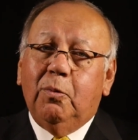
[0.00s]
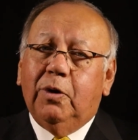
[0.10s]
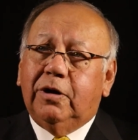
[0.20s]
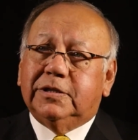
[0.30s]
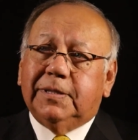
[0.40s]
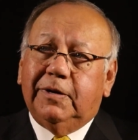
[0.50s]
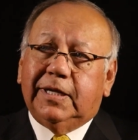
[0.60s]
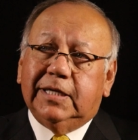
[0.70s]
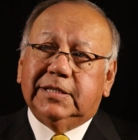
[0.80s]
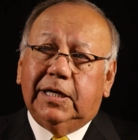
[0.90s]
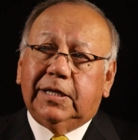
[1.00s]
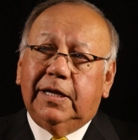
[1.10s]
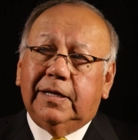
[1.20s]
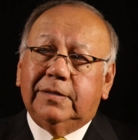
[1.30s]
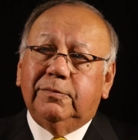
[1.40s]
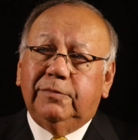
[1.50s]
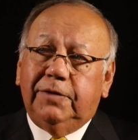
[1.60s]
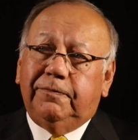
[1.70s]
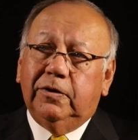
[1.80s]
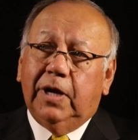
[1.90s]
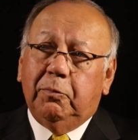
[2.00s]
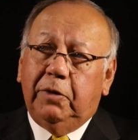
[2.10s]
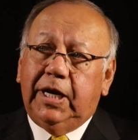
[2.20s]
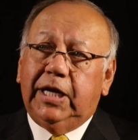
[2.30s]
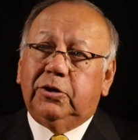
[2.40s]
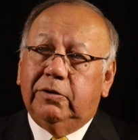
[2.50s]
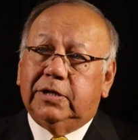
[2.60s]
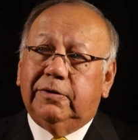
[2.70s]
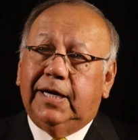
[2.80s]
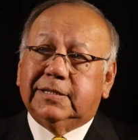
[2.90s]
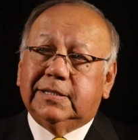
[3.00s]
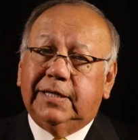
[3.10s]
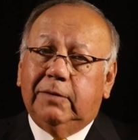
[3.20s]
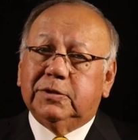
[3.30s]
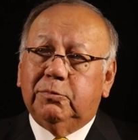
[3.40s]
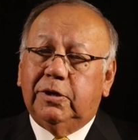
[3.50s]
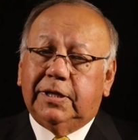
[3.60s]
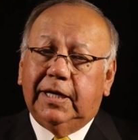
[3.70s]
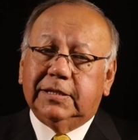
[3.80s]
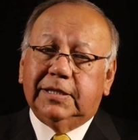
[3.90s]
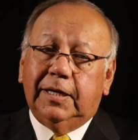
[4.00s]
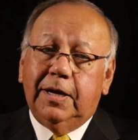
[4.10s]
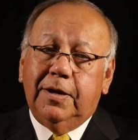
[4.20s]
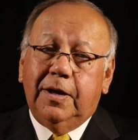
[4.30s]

what are some of the things that we feel like we need to address? And that was one of the things that